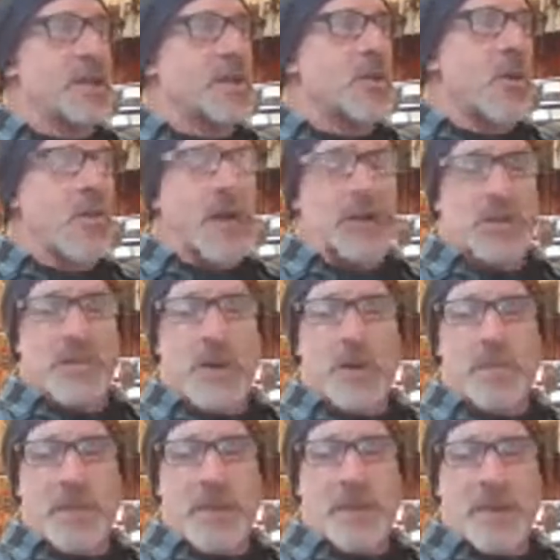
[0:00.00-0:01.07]
I really didn't know
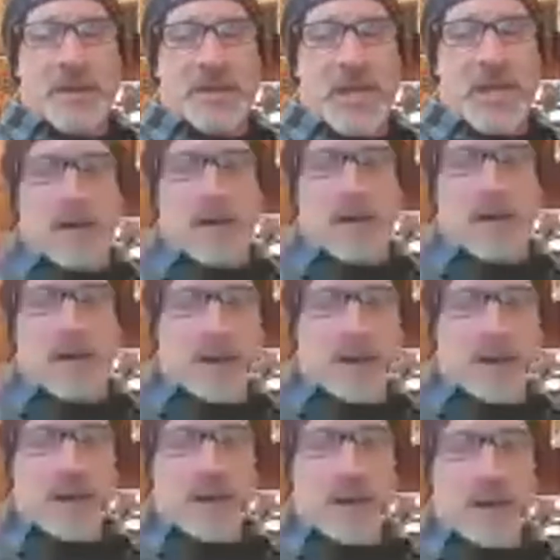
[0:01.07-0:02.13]
much about beam
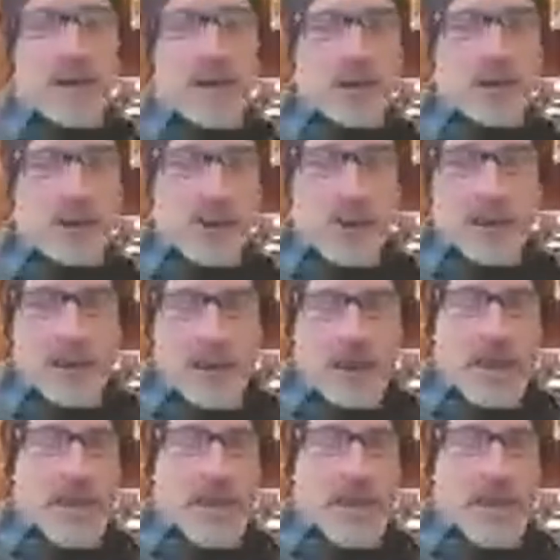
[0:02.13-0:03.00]
antennas or anything back then.